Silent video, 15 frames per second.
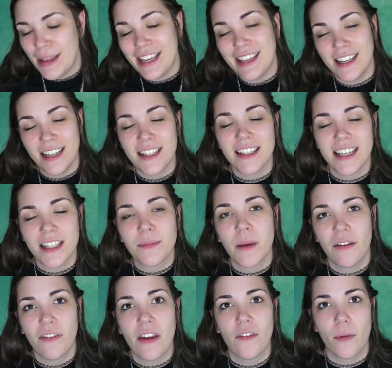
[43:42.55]
It is, it's
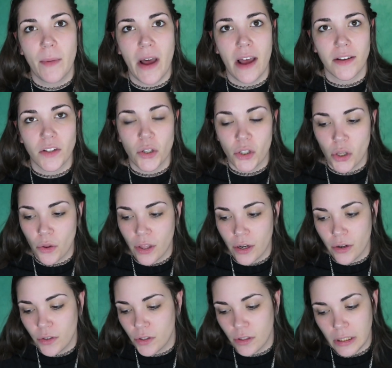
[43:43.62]
my favorite box. So
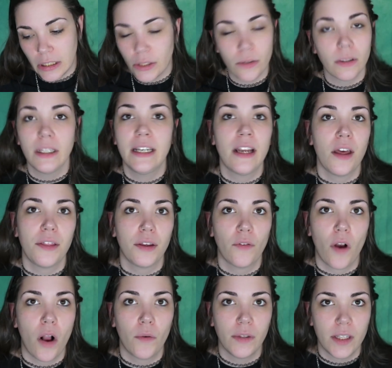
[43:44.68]
there's literally nothing
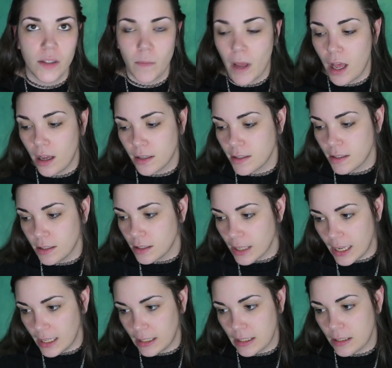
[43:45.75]
wrong with this box.
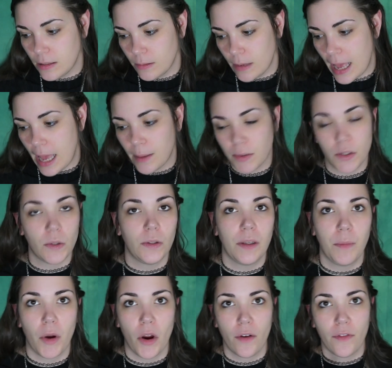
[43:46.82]
It's absolutely
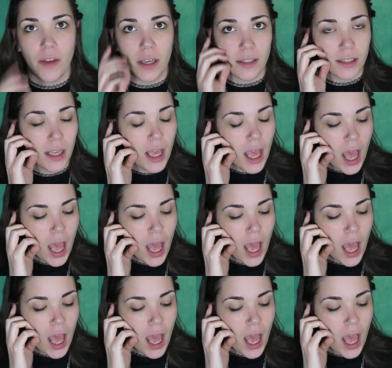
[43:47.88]
perfect.